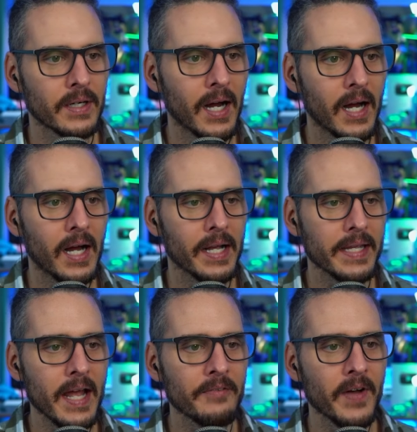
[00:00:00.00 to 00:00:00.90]
Uh, I
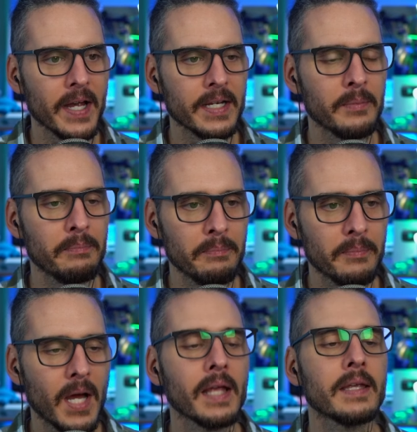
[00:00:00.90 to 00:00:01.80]
cannot find a,
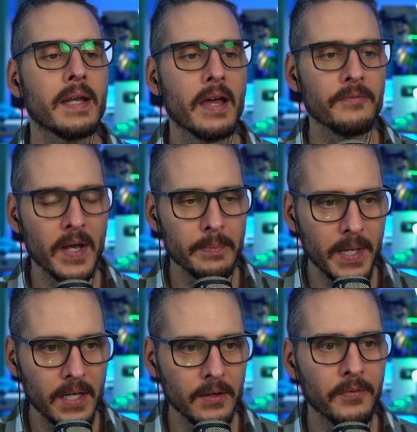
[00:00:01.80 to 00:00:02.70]
I cannot find
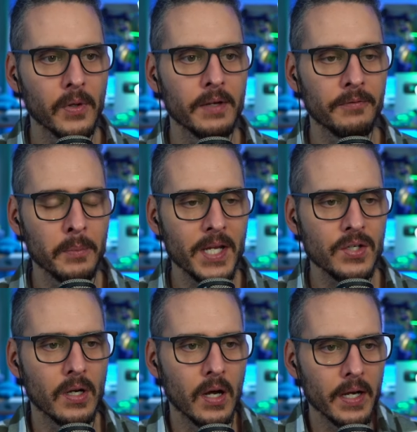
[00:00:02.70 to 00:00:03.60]
meaningful
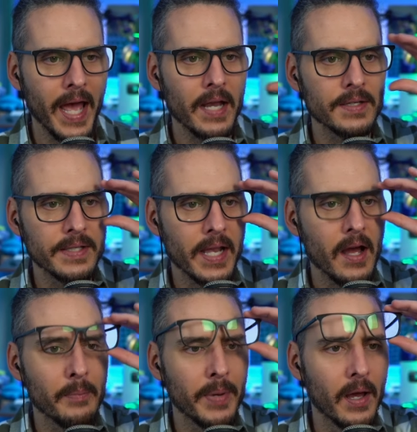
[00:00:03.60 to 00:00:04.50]
information on how to set
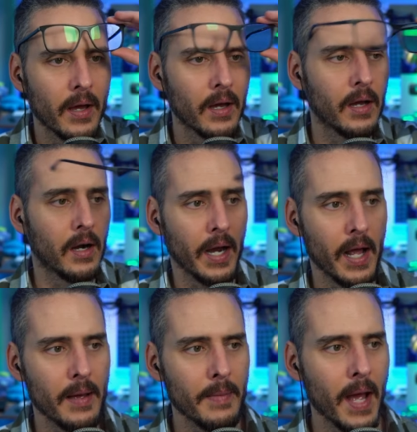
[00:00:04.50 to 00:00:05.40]
up. All right,
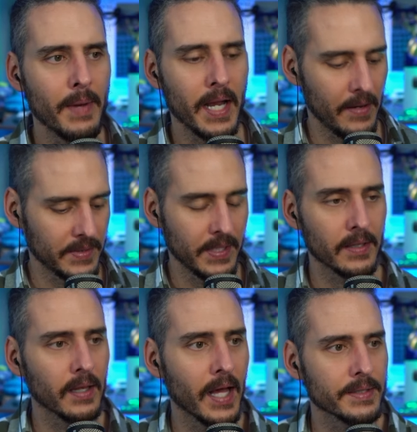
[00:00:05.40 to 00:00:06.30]
I, I might have to take
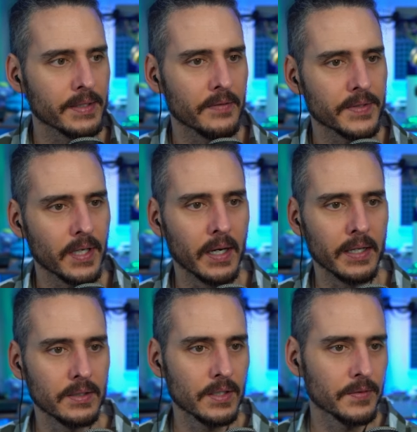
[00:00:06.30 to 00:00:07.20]
glasses off. Sorry,
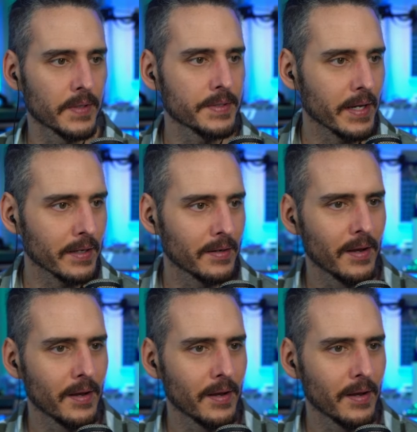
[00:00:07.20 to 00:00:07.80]
just for a second.